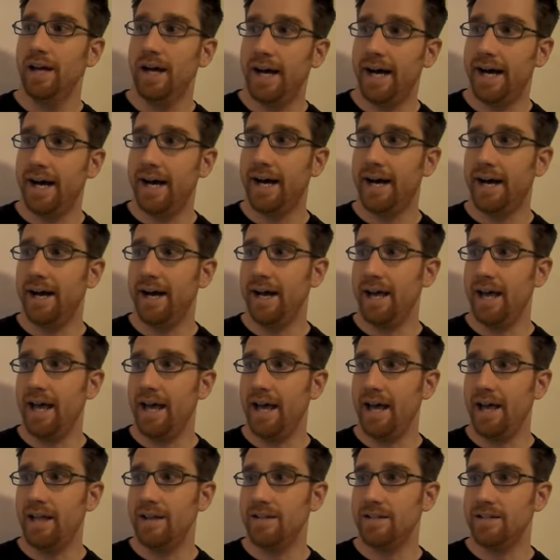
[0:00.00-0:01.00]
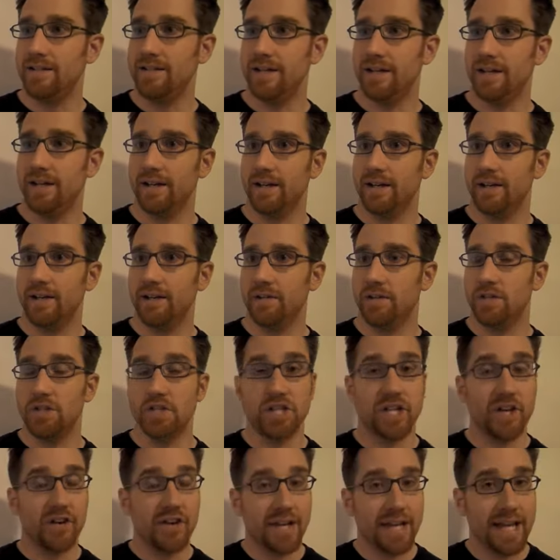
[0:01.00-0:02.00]
The
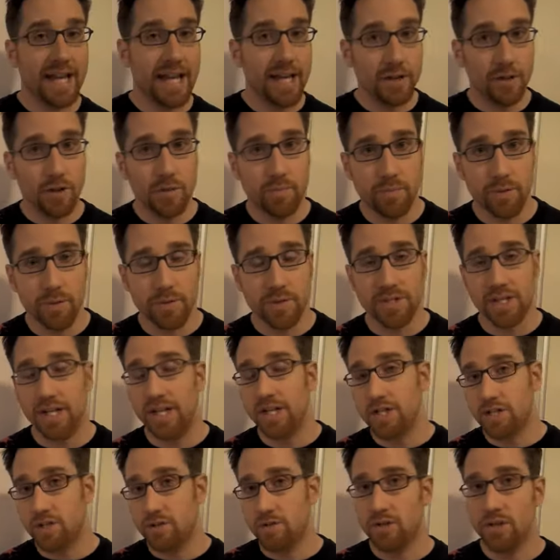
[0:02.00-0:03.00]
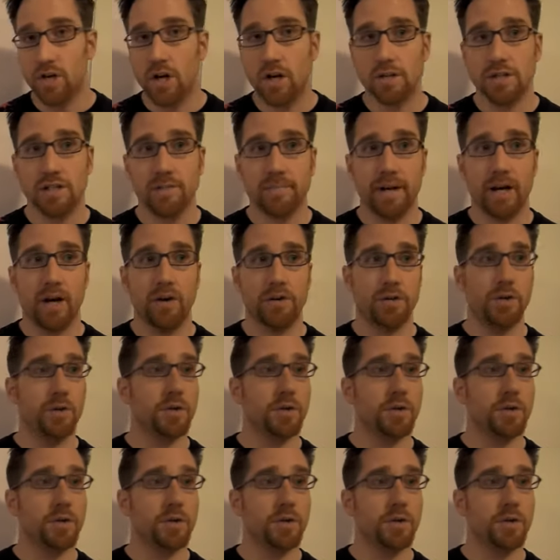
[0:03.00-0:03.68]
generic anchor boost that I just talked about,